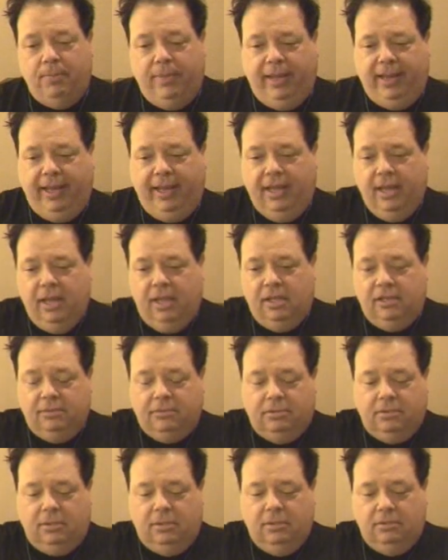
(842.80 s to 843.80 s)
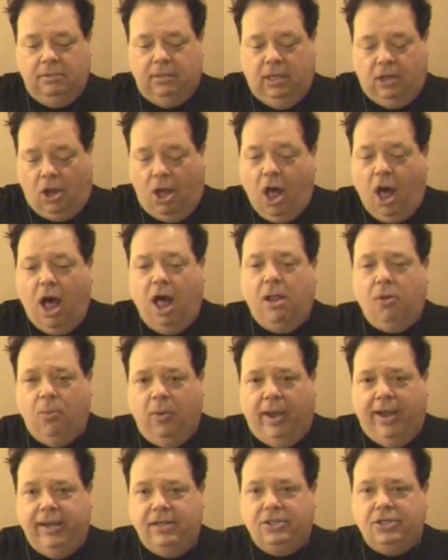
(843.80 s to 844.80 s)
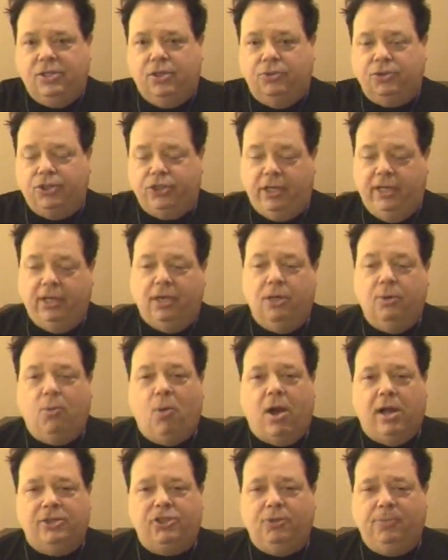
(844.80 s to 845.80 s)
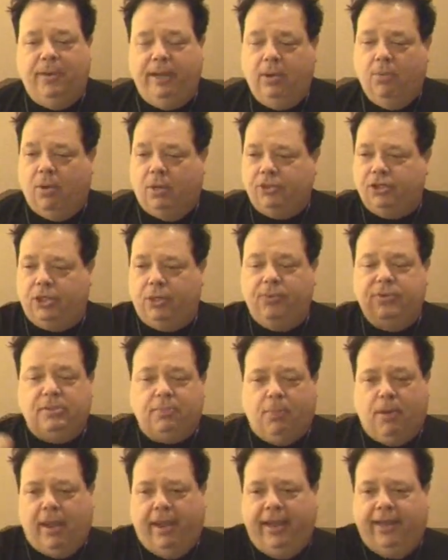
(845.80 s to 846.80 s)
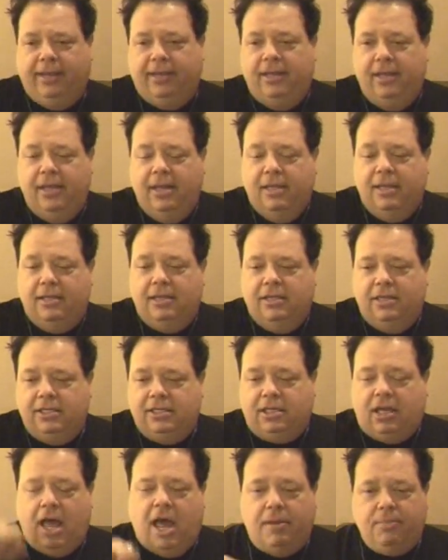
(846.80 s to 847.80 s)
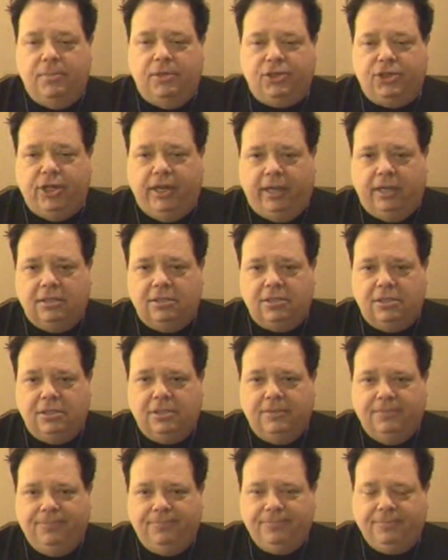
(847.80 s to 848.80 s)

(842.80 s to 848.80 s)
me in a hallway so she could watch me while she was playing the slot machines.